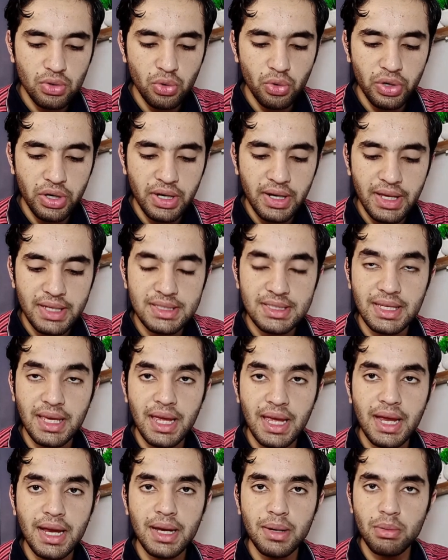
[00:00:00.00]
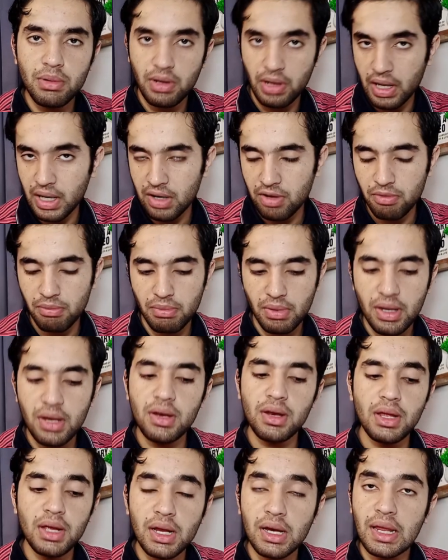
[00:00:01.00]
chlorine has gained, negative
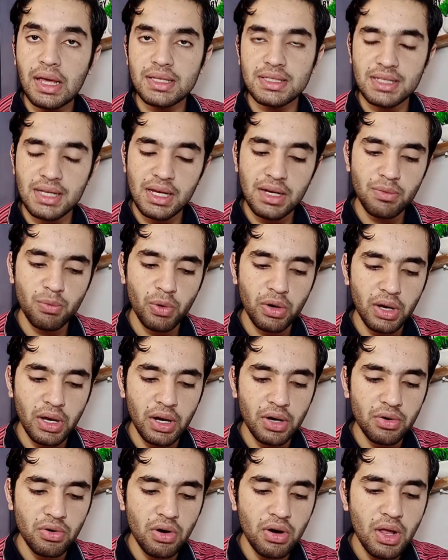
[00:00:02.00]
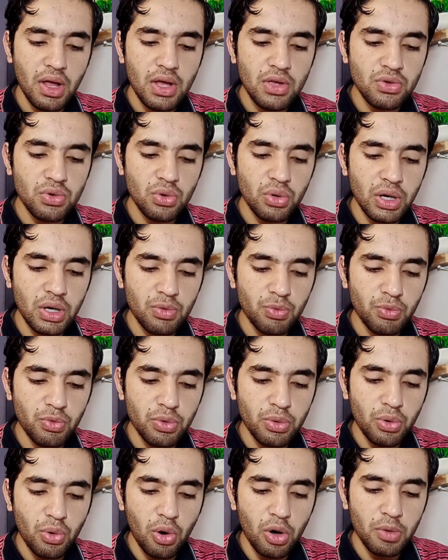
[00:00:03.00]
mean it has gained one electron, so it
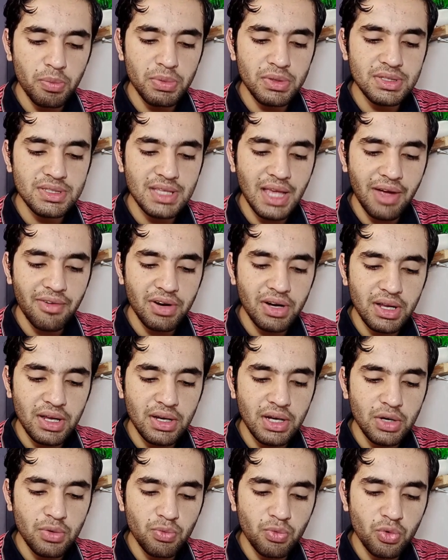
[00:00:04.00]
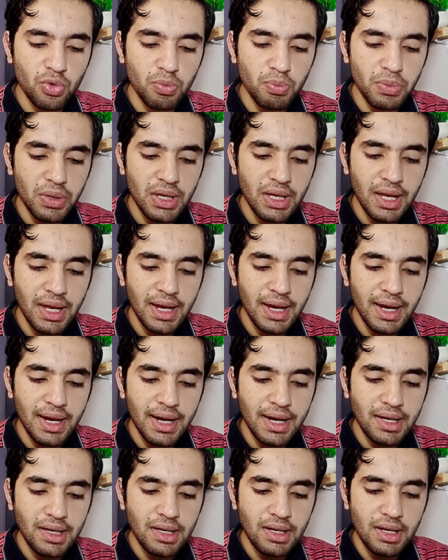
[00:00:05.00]
would not be 17, it would be
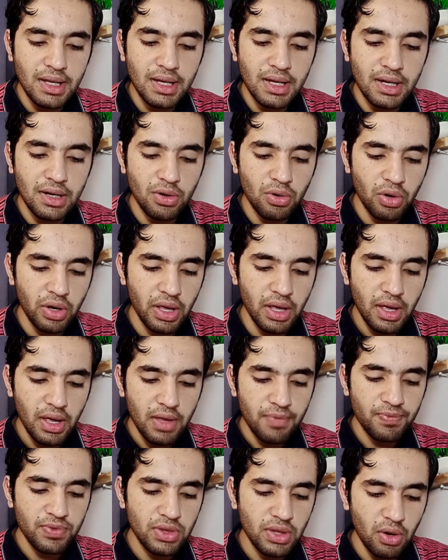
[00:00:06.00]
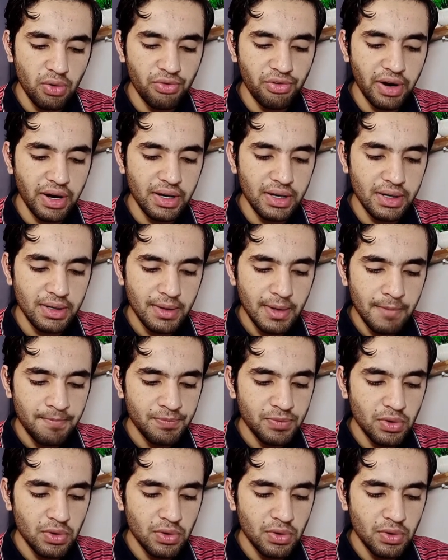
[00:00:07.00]
18. Okay, now find it.